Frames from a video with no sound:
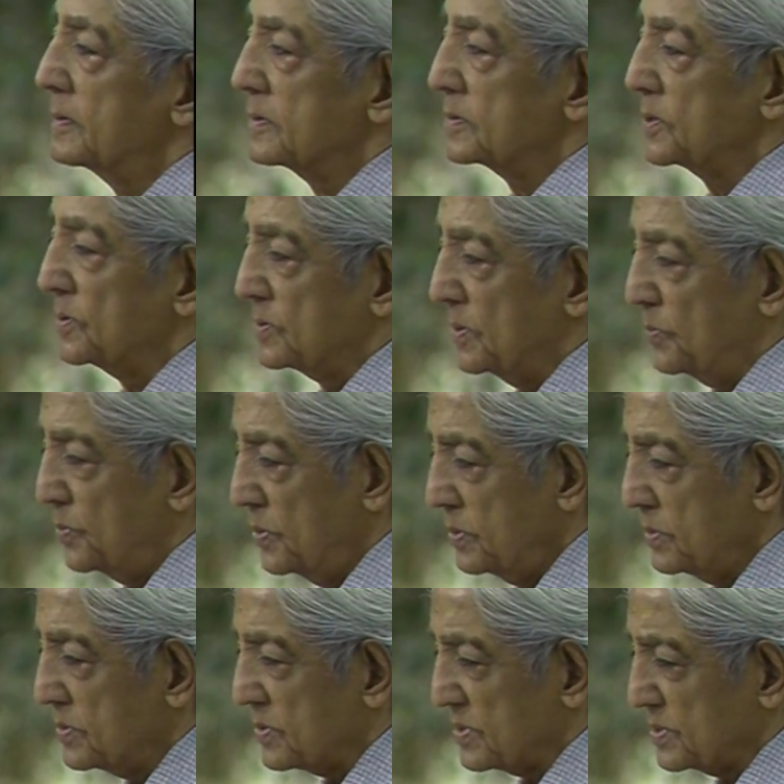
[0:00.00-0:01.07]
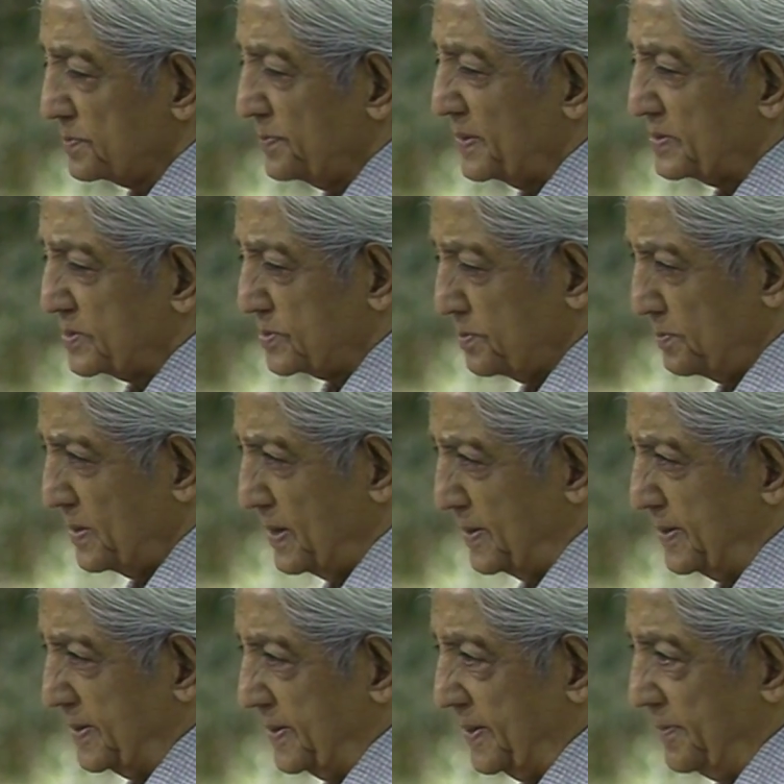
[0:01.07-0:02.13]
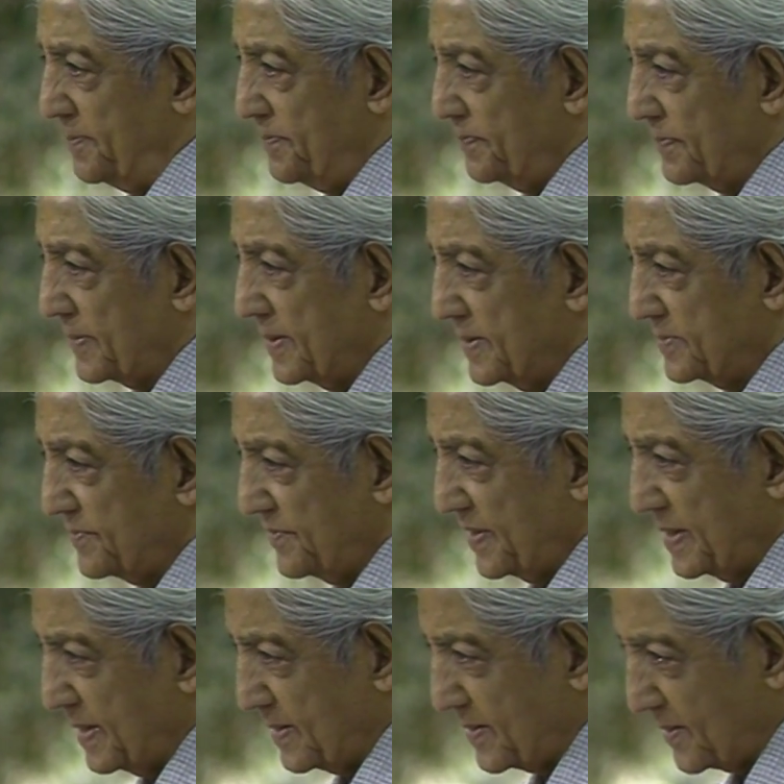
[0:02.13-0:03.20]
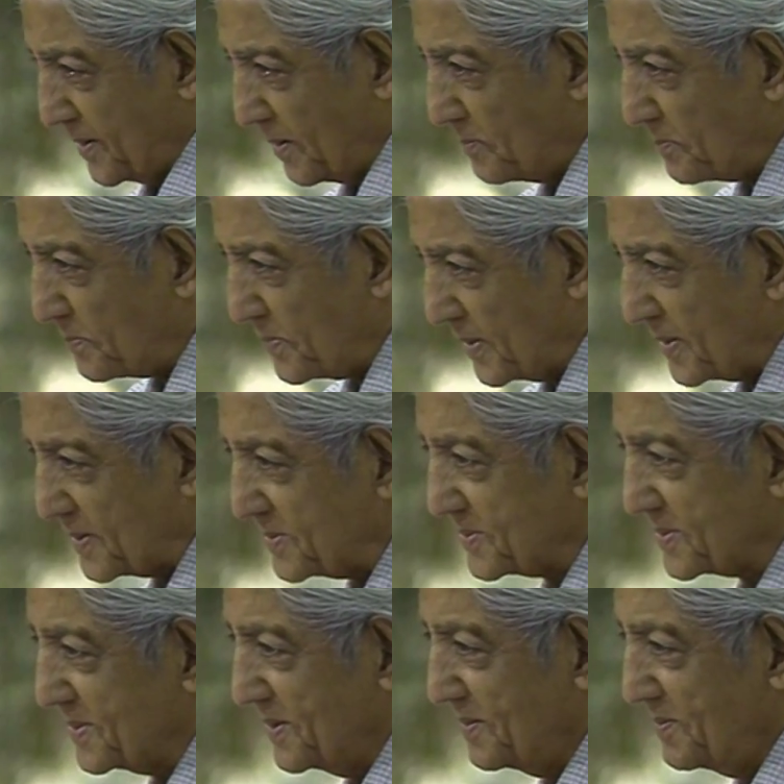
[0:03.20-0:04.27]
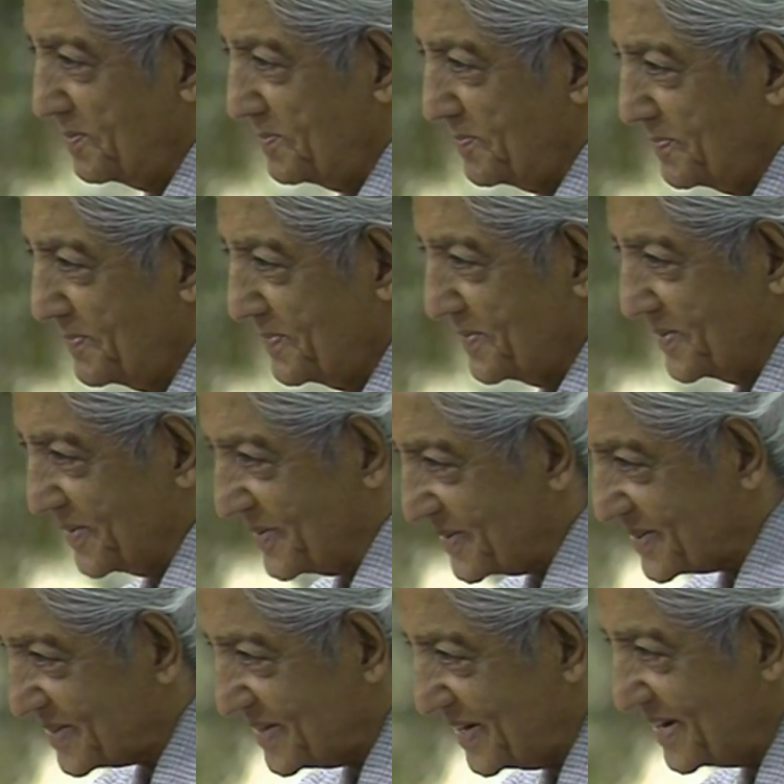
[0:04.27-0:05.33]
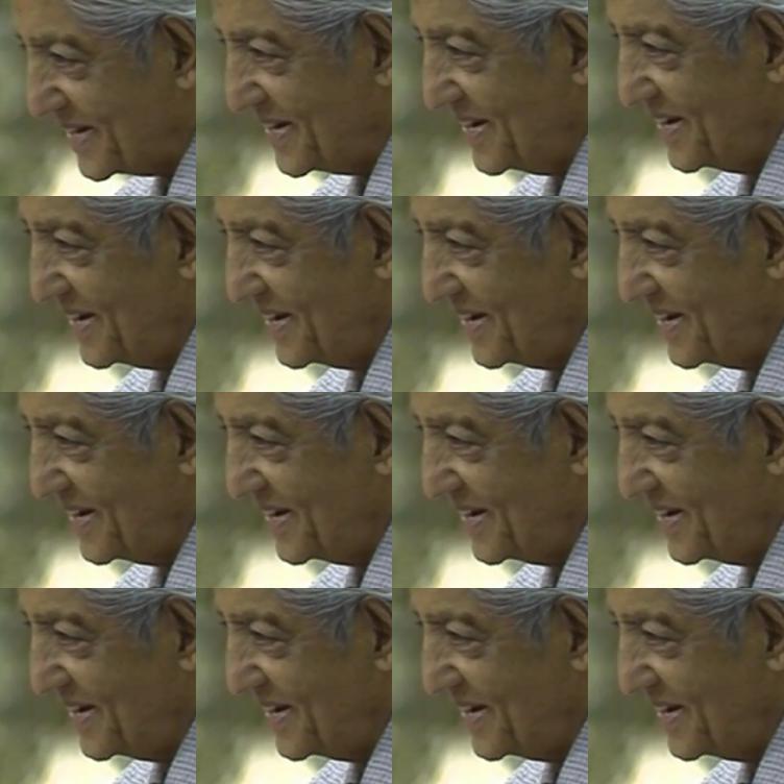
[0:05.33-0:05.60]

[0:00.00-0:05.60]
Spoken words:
So the word responsibility is very complex. You understand?